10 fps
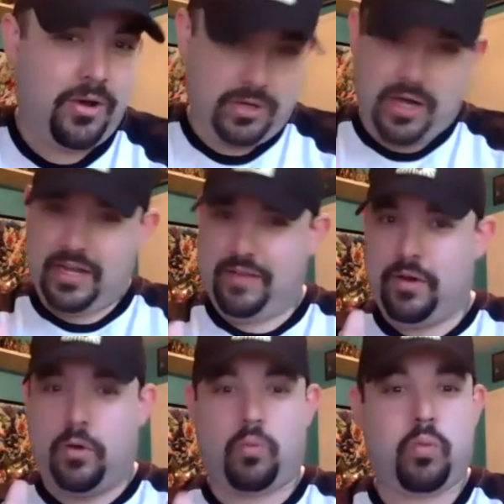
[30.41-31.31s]
not
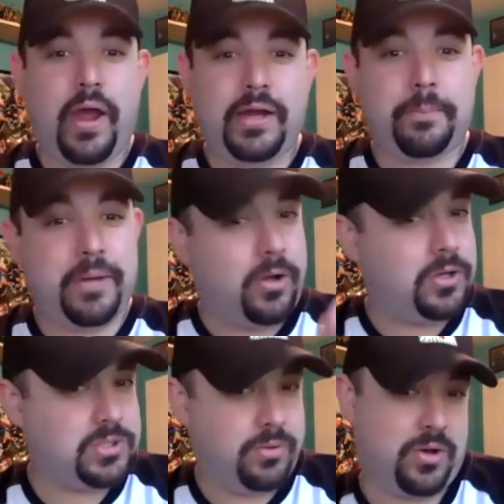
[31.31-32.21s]
even a writer, but
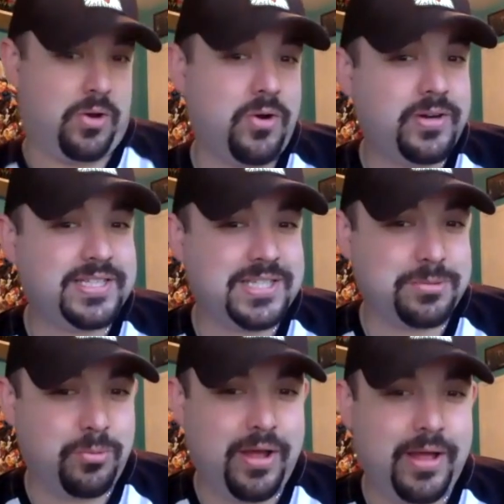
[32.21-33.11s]
also an artist
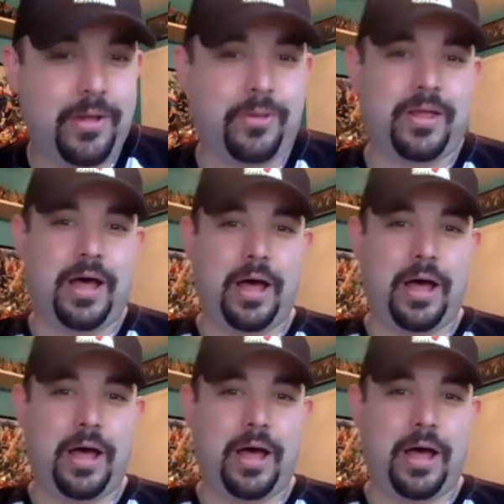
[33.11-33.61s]
as well.